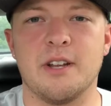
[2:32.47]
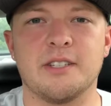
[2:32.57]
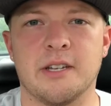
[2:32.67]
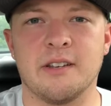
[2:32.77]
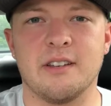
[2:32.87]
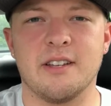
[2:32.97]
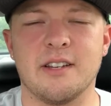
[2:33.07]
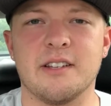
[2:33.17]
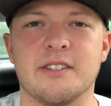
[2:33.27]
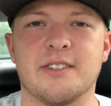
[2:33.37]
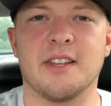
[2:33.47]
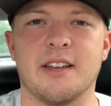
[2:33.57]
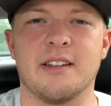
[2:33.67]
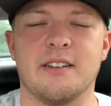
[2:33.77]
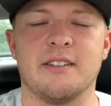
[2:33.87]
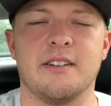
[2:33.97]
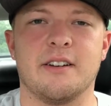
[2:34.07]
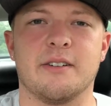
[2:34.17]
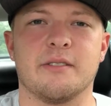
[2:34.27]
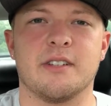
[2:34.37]
reason it is that, you
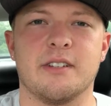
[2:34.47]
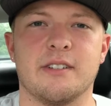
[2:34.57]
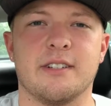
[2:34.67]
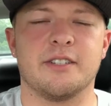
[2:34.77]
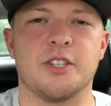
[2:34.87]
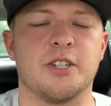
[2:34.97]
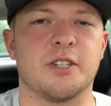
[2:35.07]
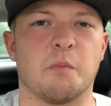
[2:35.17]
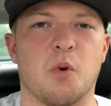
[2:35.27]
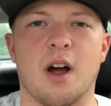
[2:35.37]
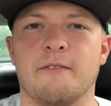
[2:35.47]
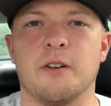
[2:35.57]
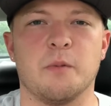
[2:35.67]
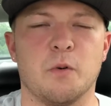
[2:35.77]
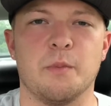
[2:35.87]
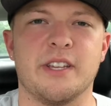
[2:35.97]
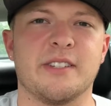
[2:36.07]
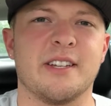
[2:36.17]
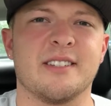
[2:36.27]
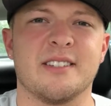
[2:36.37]
know, that it's just a profitable
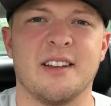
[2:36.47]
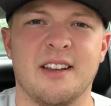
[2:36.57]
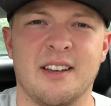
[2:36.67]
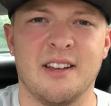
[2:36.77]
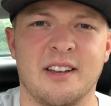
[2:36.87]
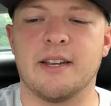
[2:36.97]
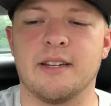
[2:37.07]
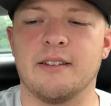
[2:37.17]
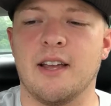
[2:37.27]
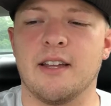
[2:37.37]
business, spending